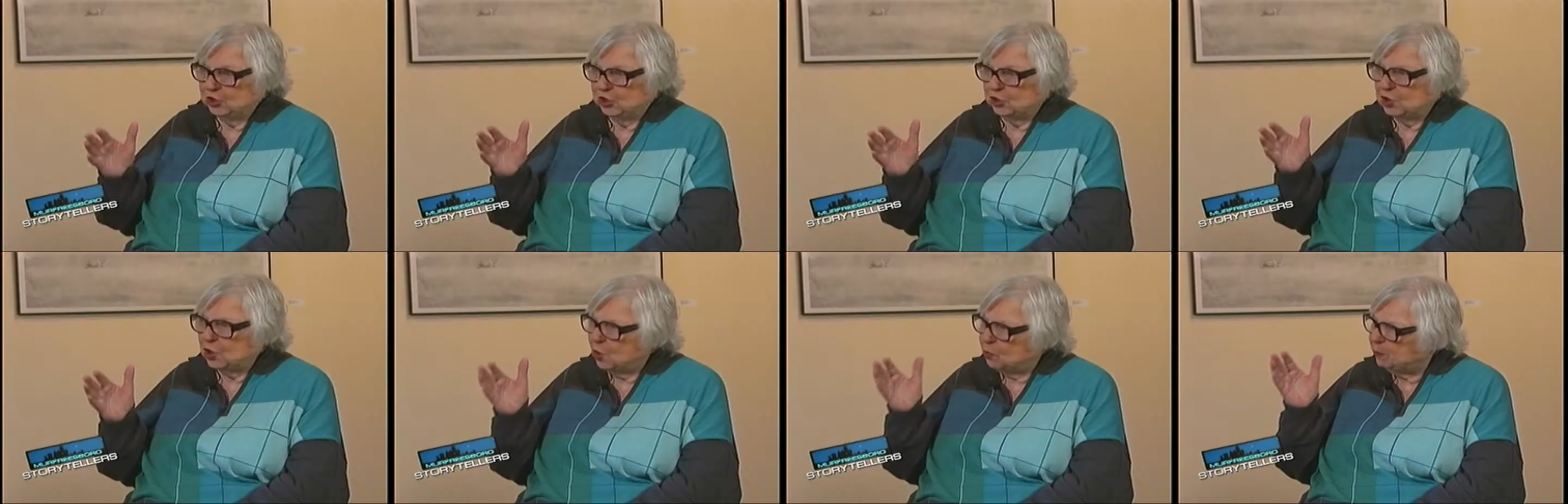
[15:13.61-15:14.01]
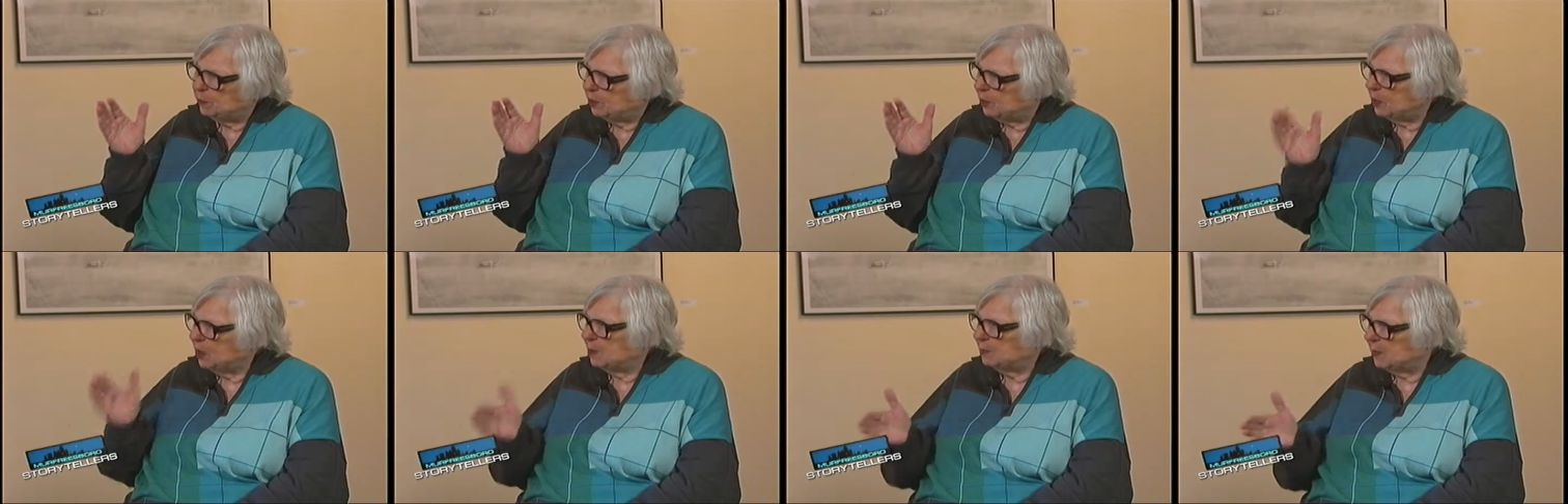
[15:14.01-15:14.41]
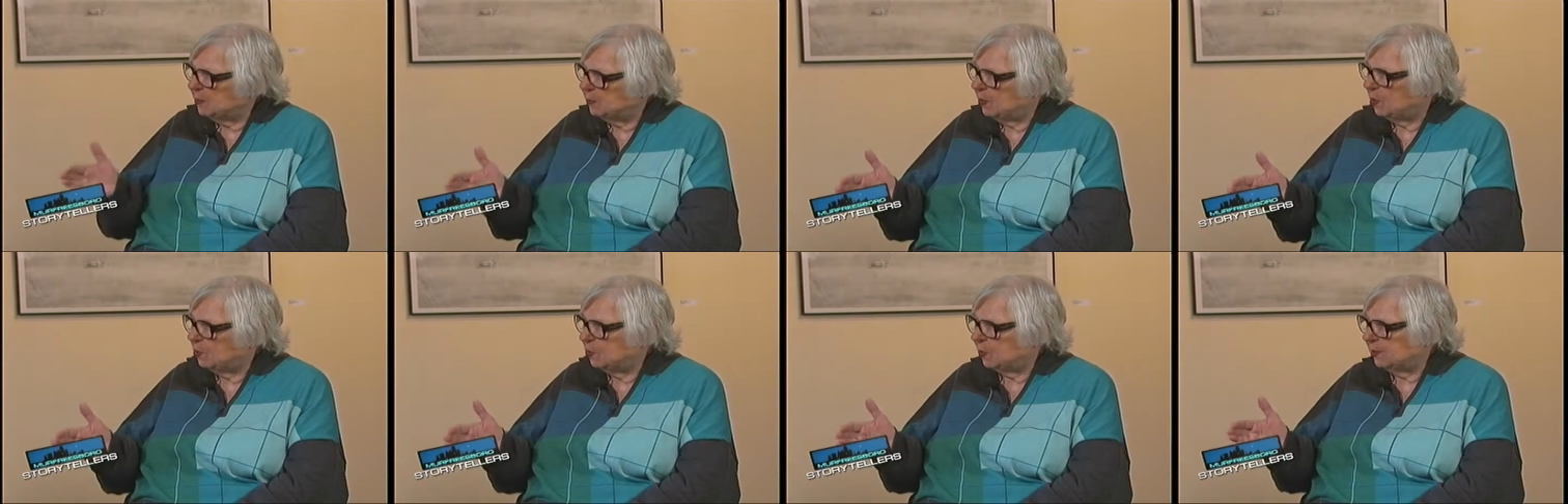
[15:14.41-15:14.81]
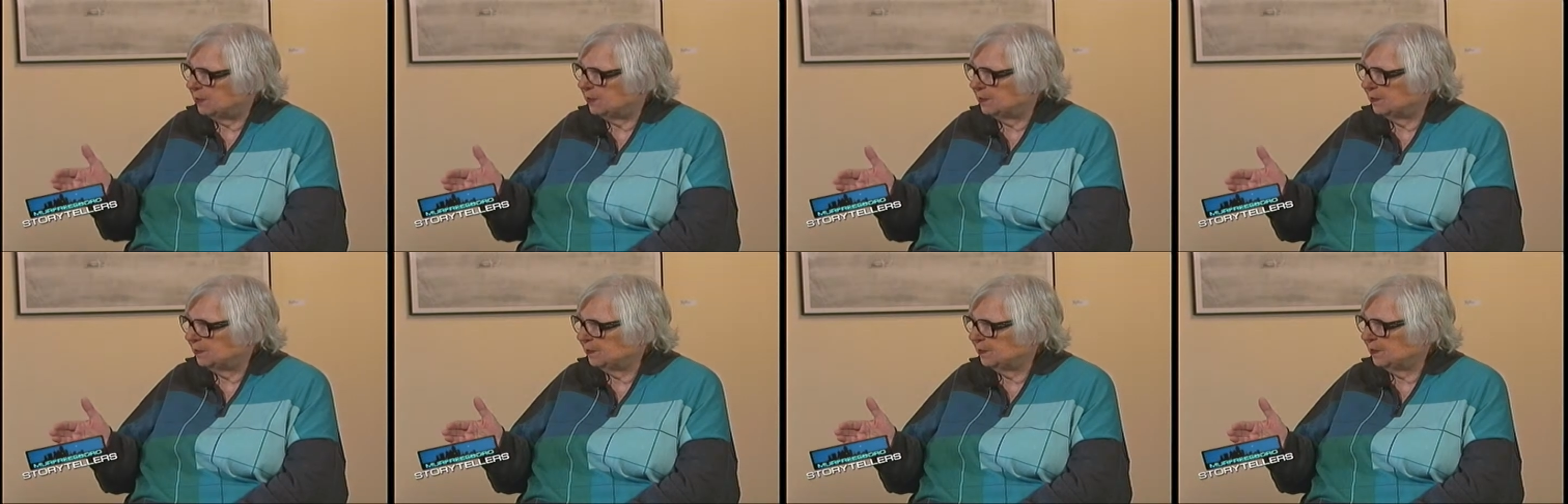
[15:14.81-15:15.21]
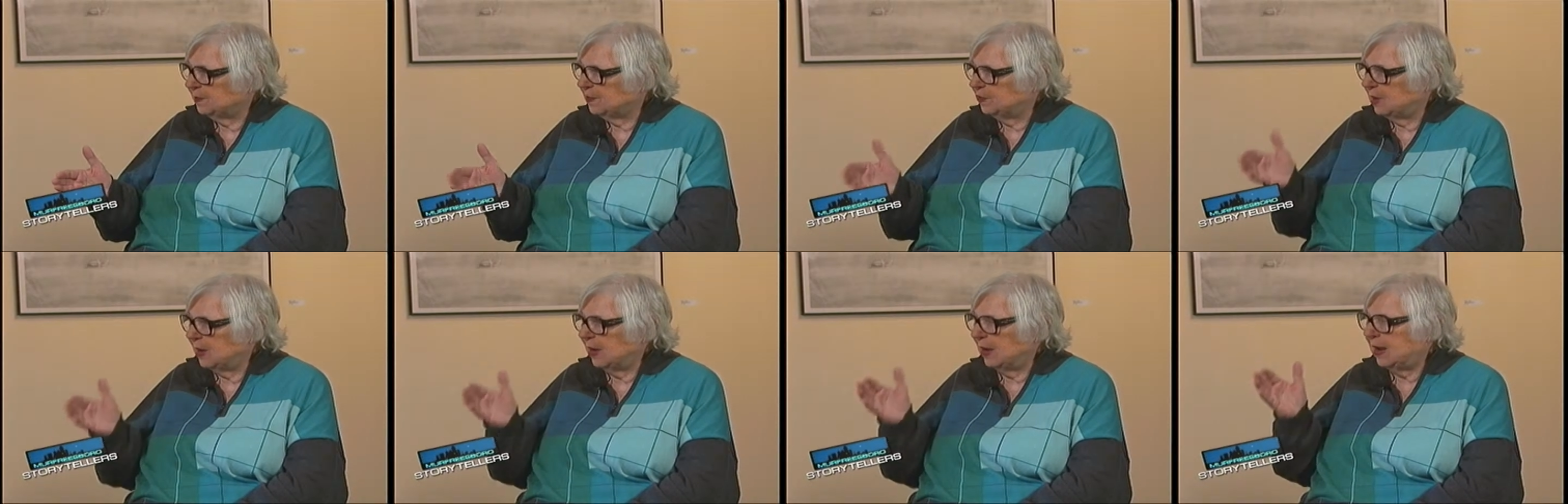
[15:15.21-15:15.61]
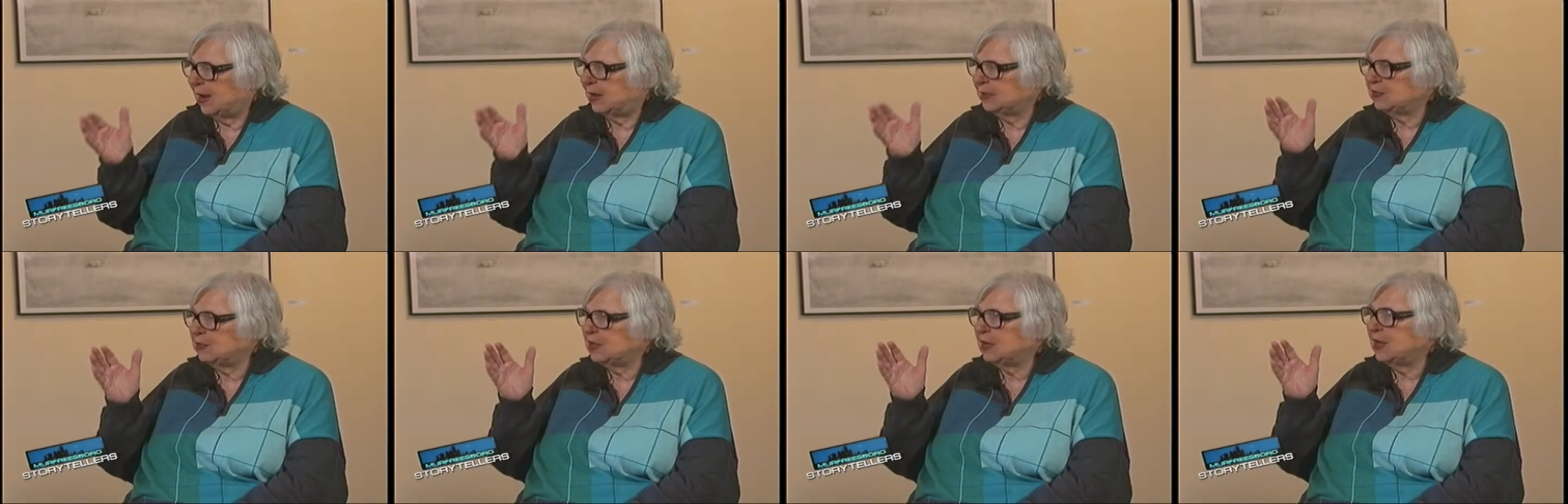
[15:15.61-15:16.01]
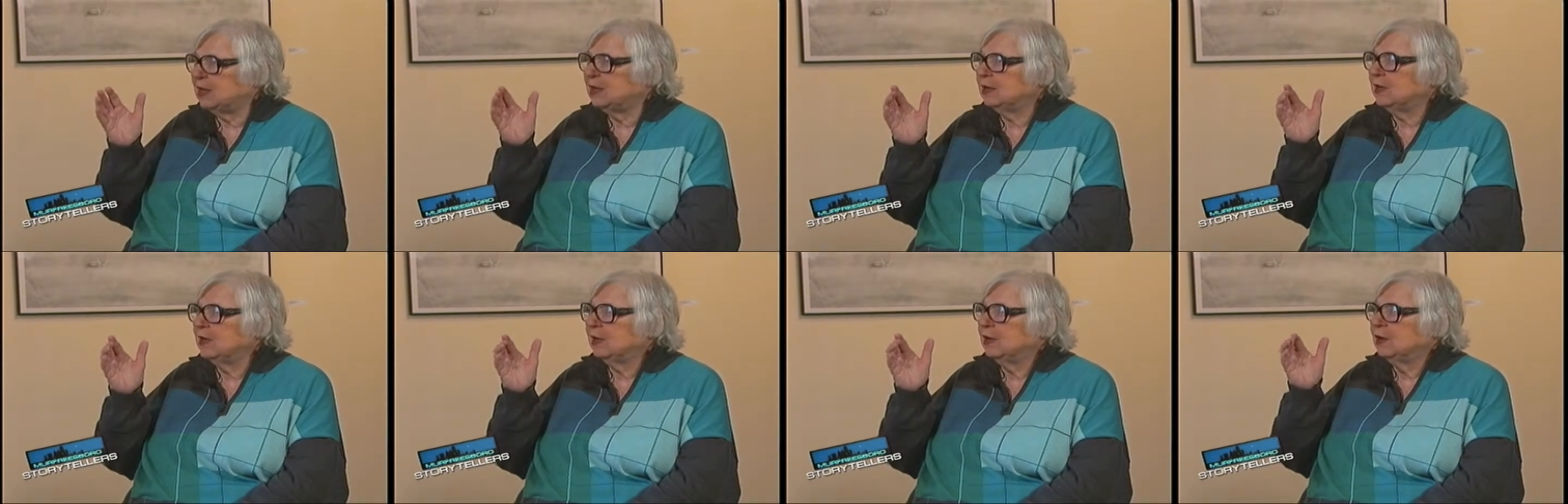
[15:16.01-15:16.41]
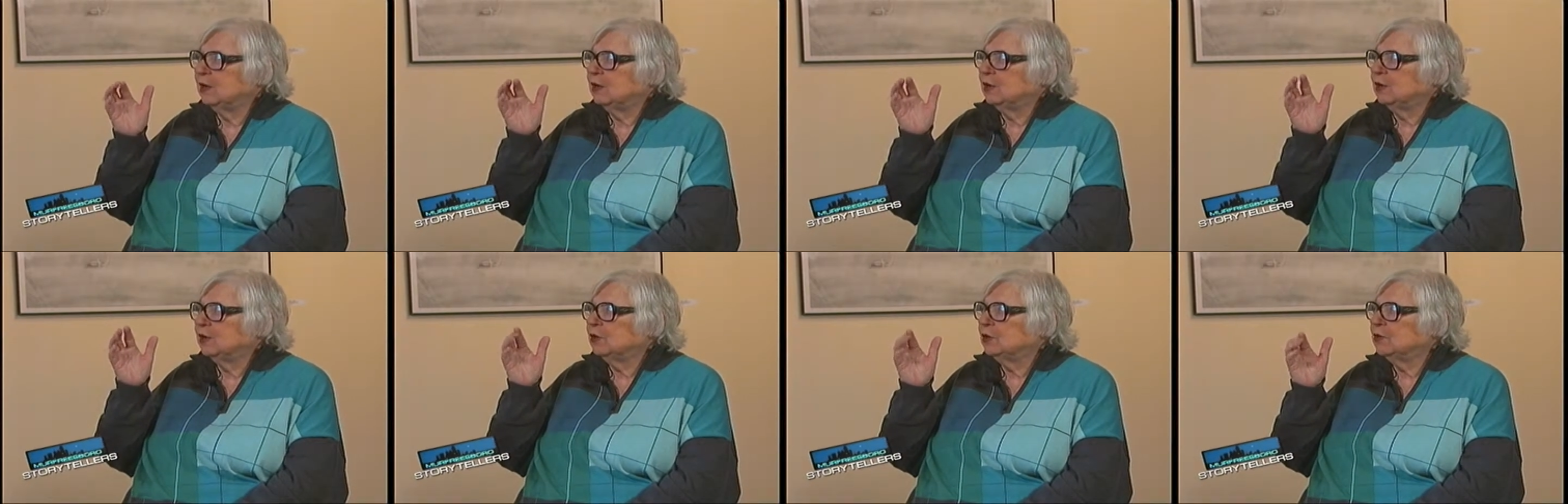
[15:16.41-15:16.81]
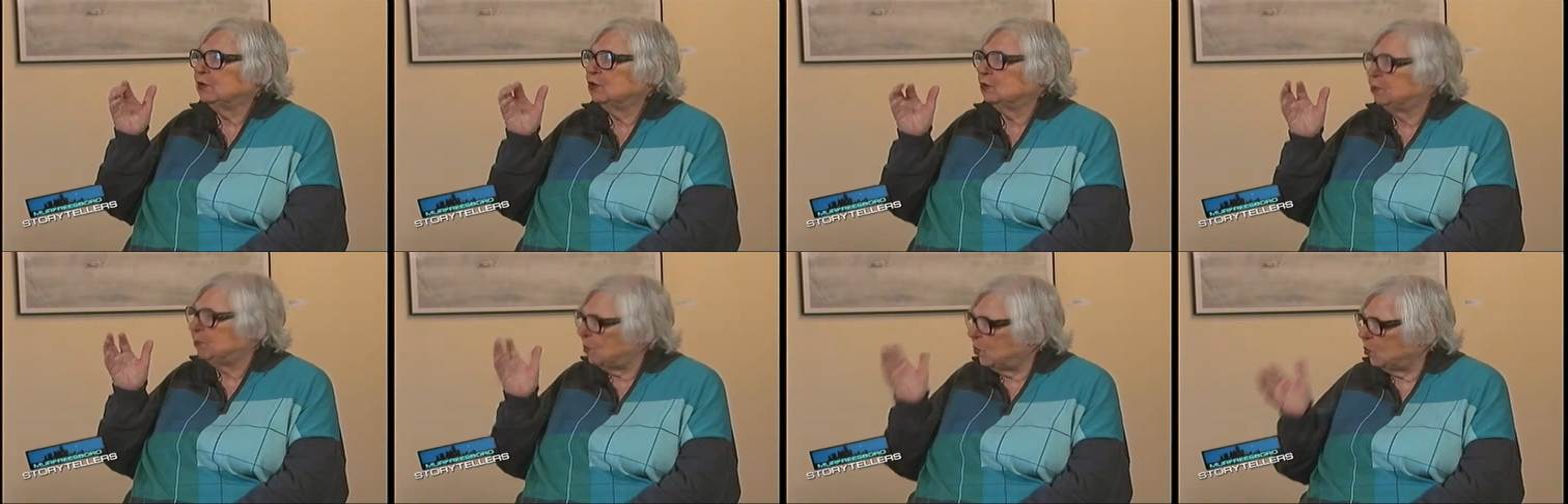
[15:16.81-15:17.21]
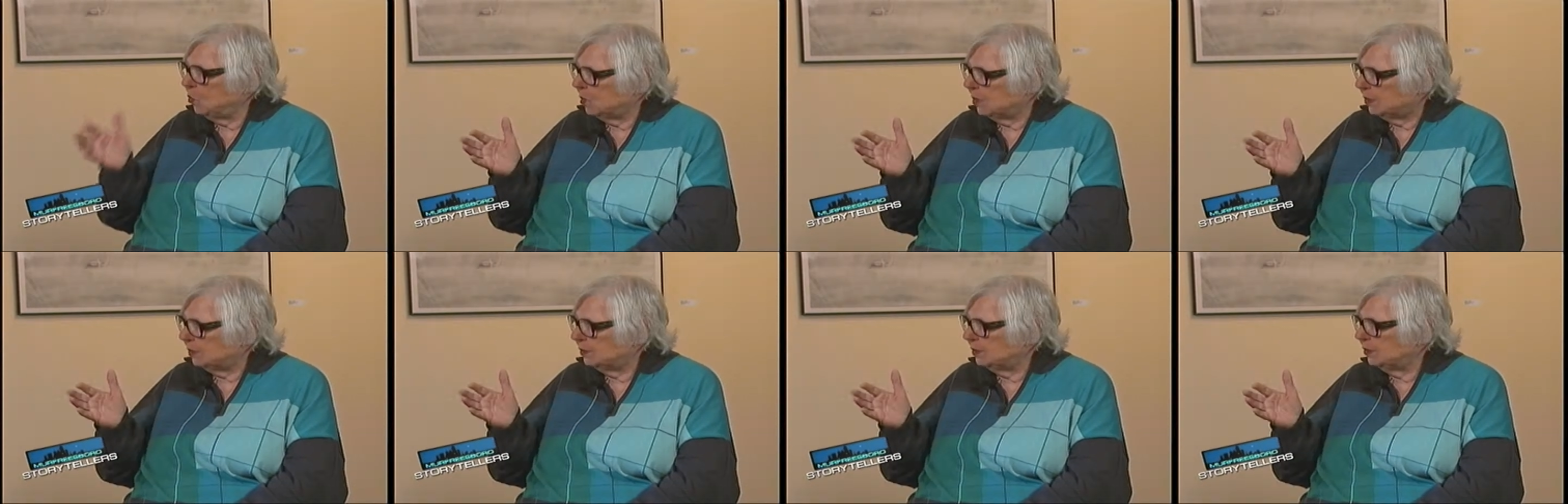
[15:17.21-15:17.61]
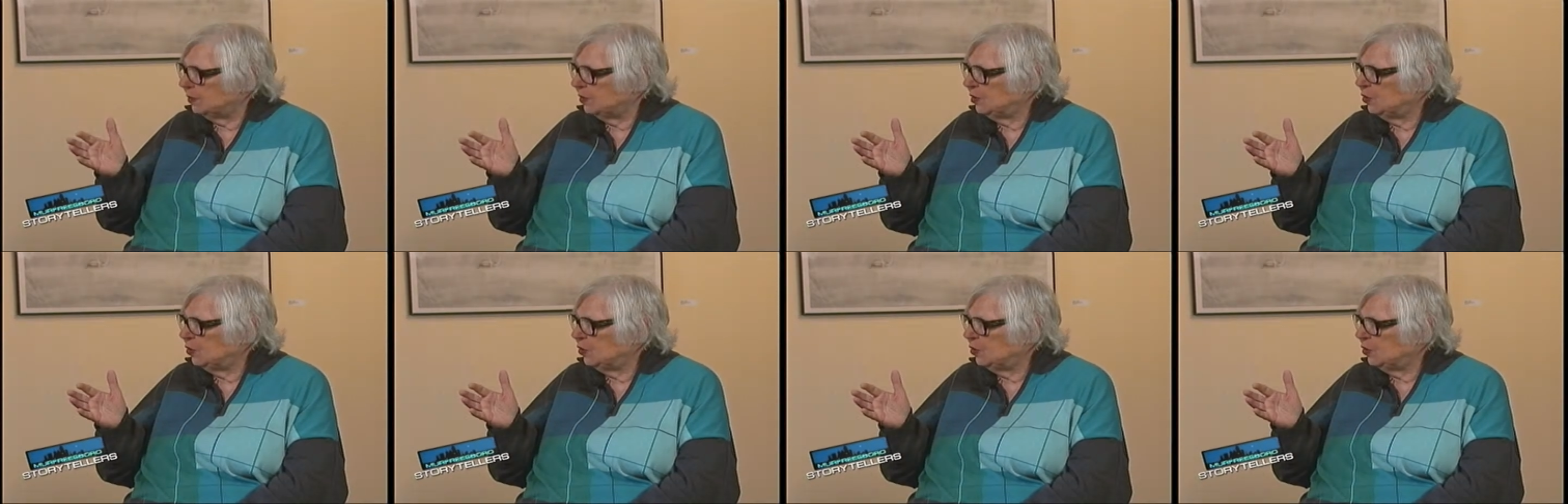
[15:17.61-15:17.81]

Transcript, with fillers: You don't become a poet. I think you're born.